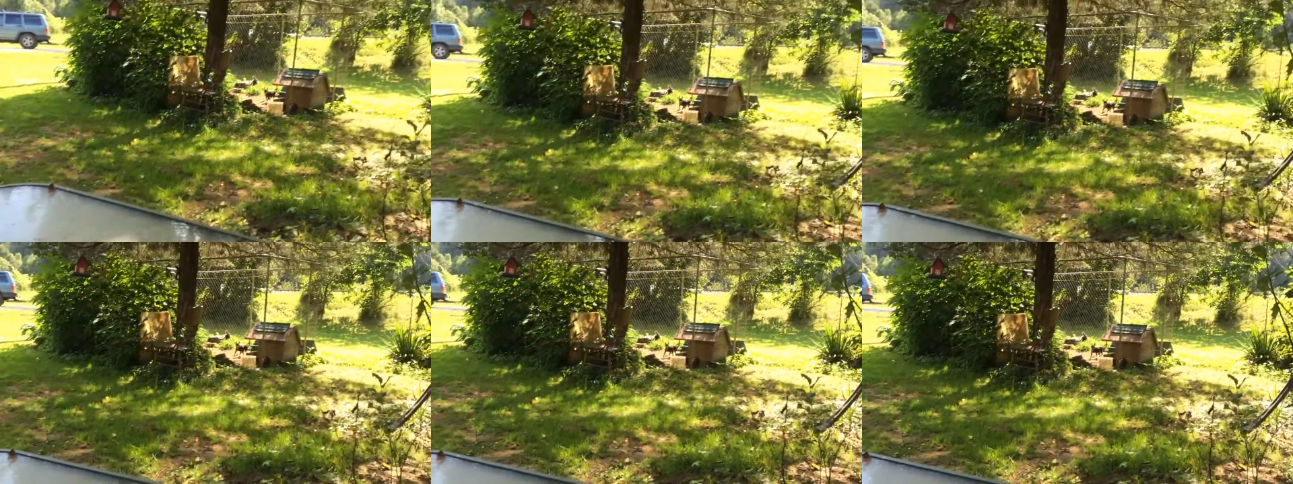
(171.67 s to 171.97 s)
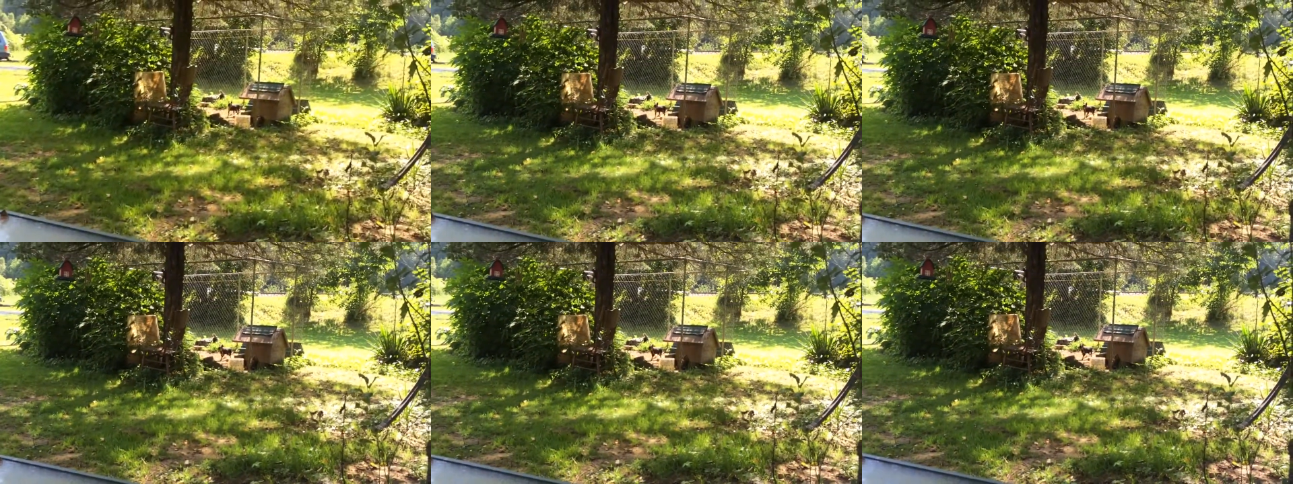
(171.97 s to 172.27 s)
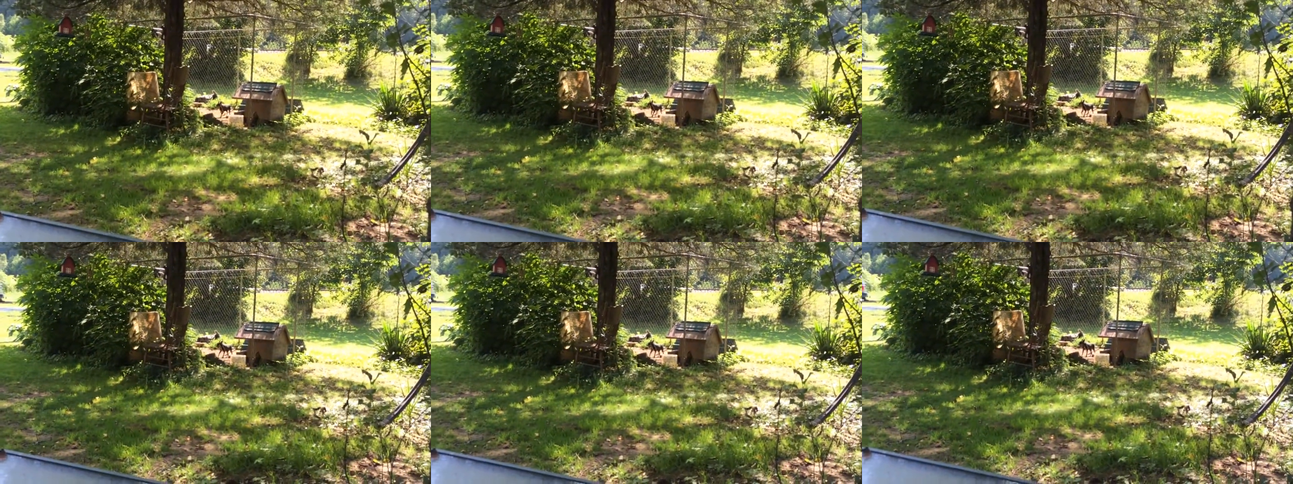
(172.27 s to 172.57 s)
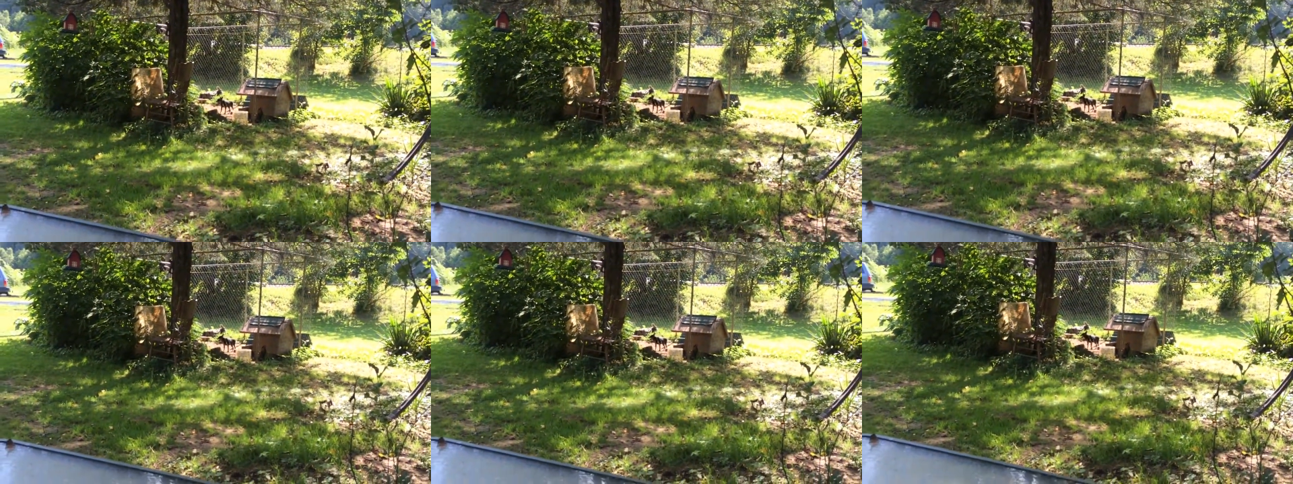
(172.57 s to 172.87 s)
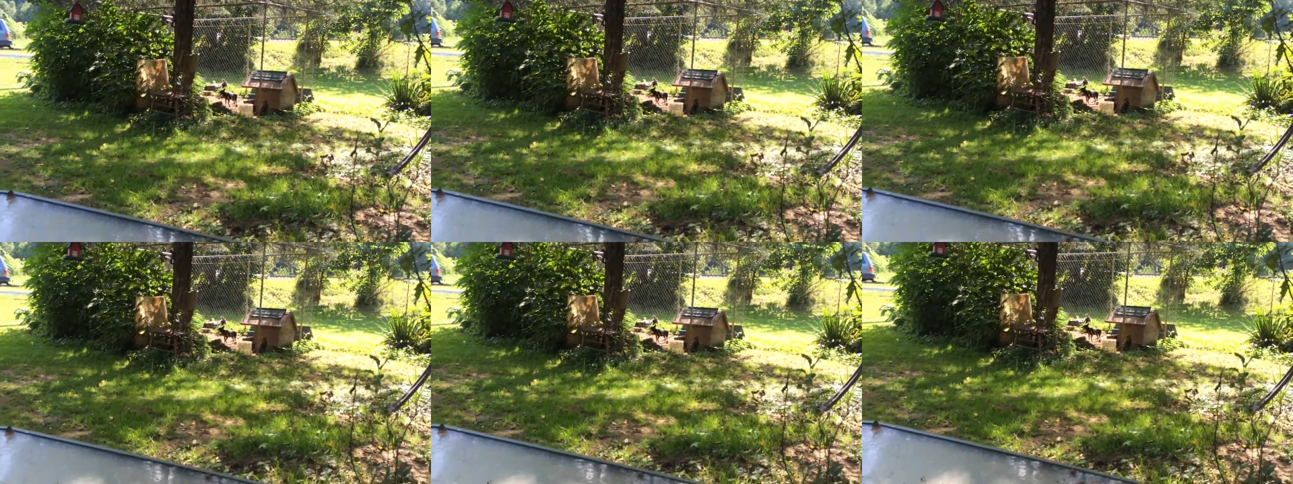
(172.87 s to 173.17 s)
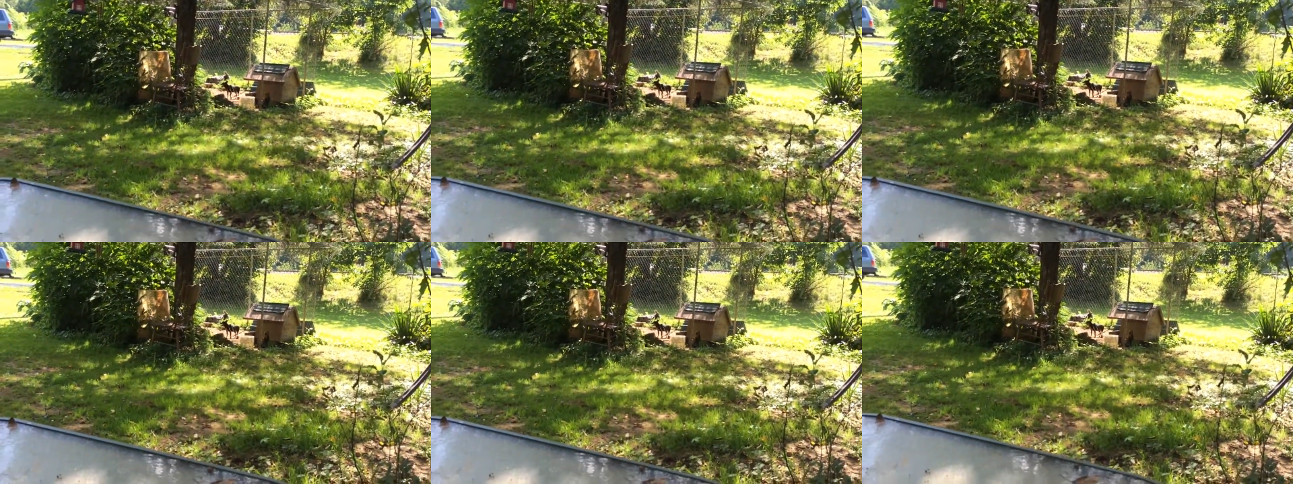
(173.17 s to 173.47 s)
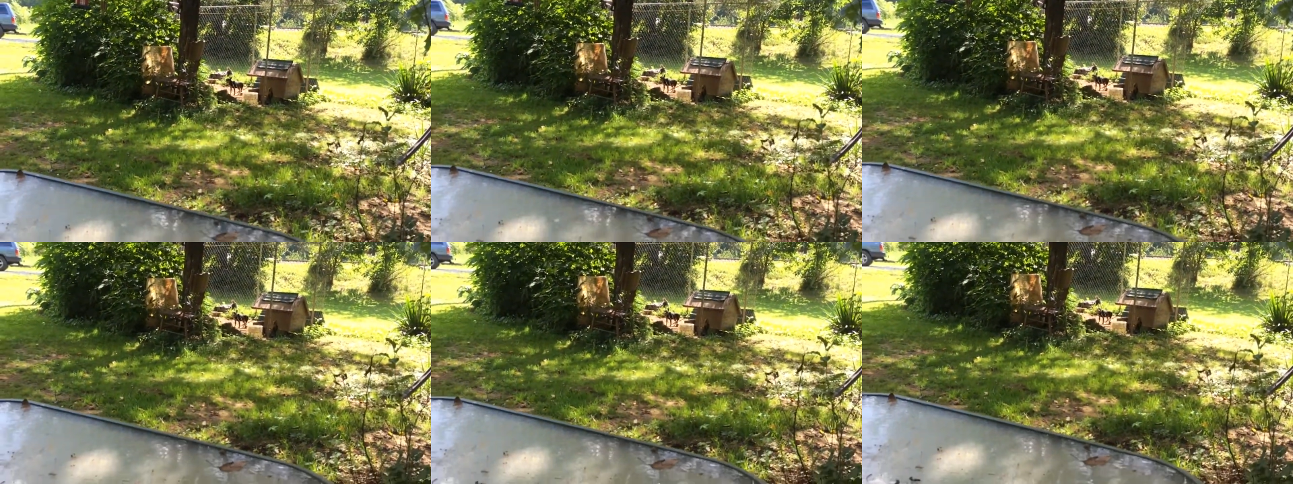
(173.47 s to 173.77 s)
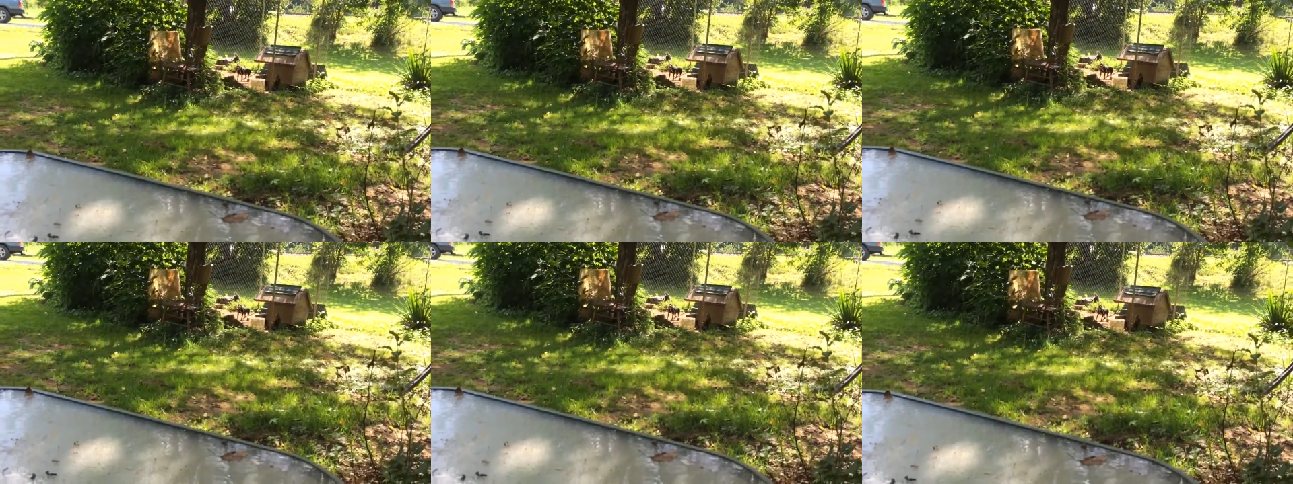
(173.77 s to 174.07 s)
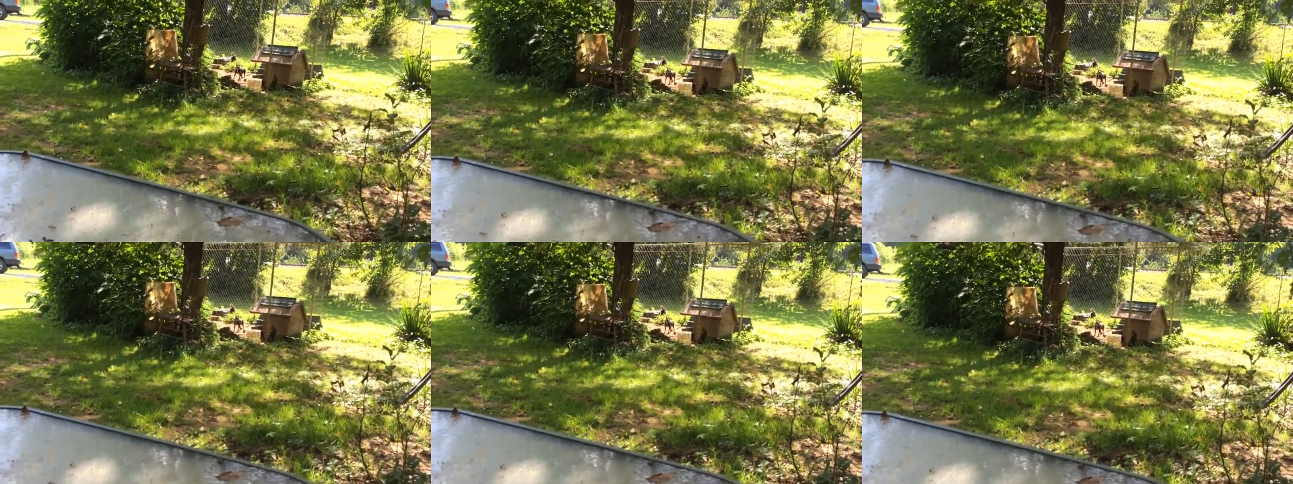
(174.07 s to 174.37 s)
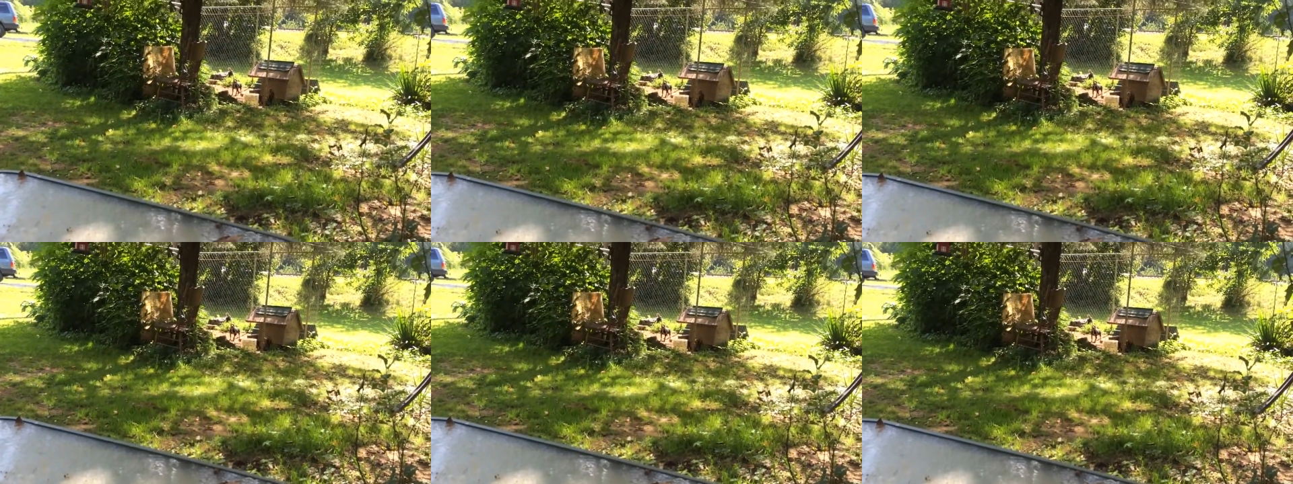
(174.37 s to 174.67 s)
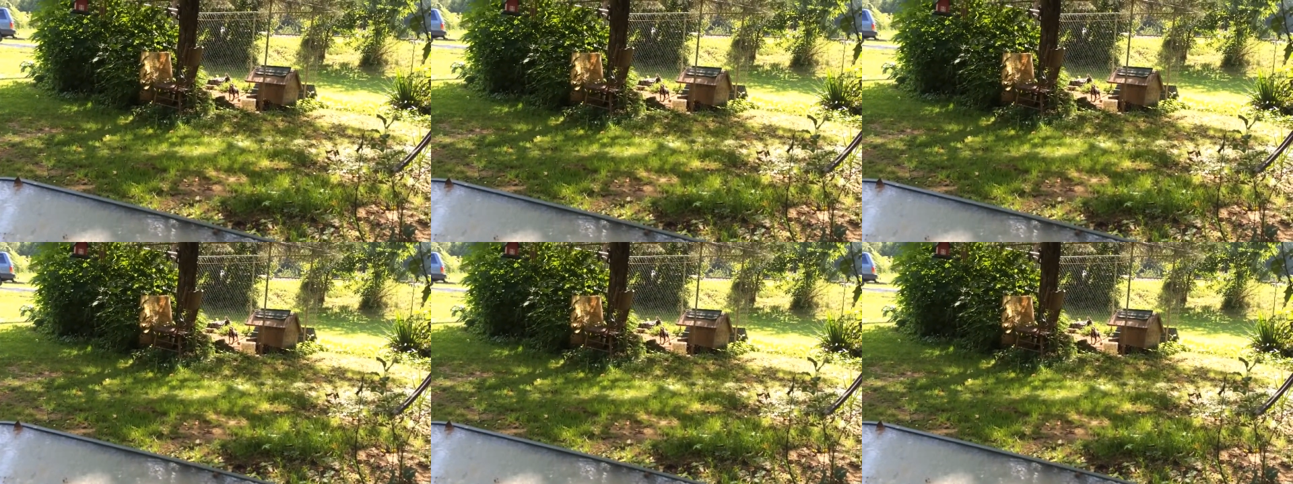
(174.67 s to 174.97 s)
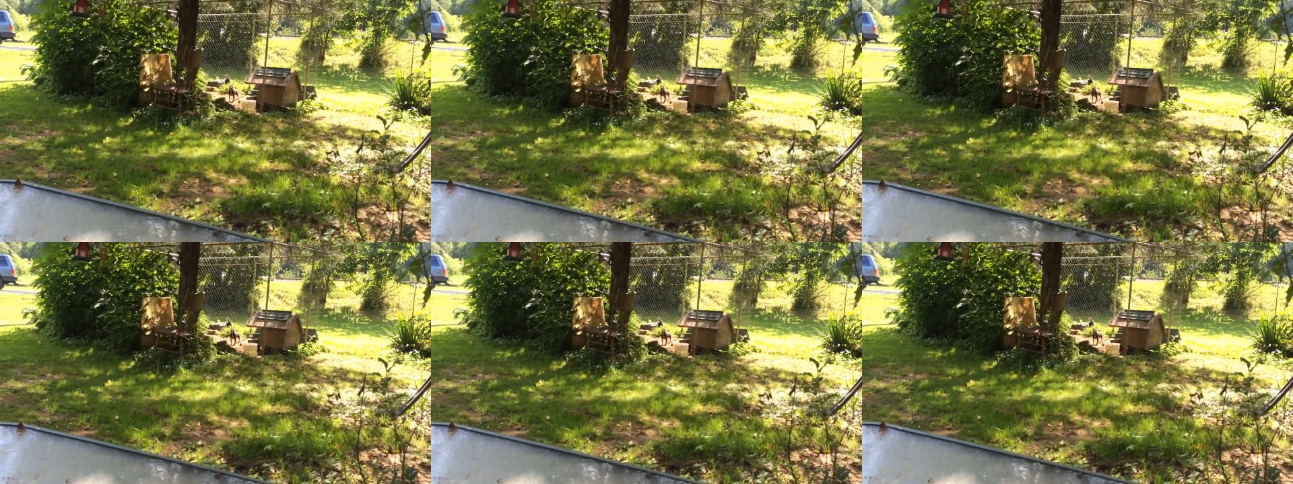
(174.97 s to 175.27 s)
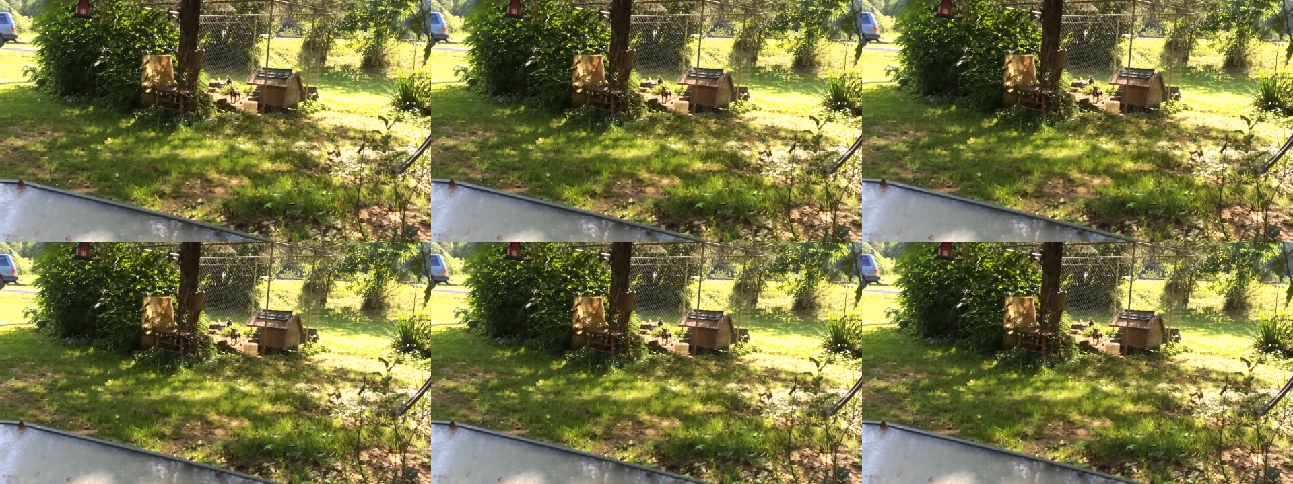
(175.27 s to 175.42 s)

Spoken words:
(no speaker visible)